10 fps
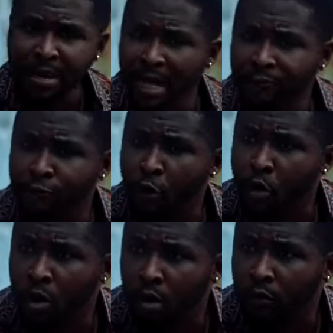And I
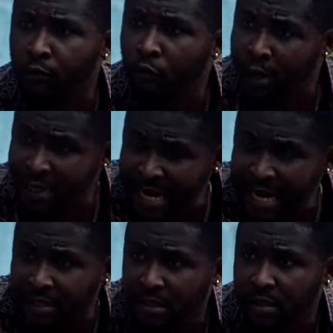demanded for
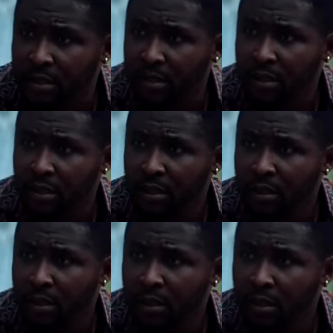a date.
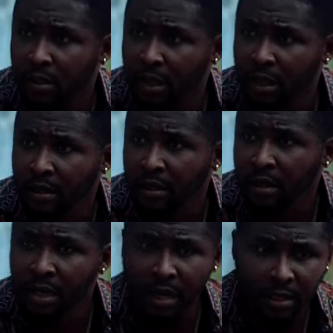
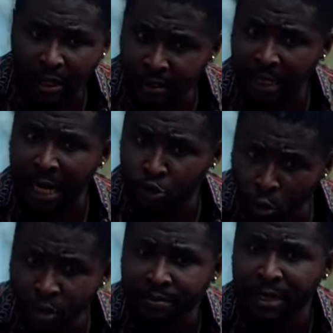
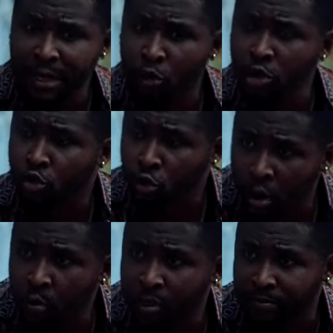And I told them that
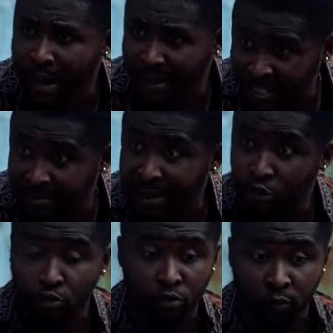I'm going to come with my
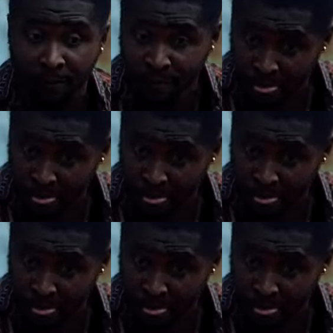kinsmen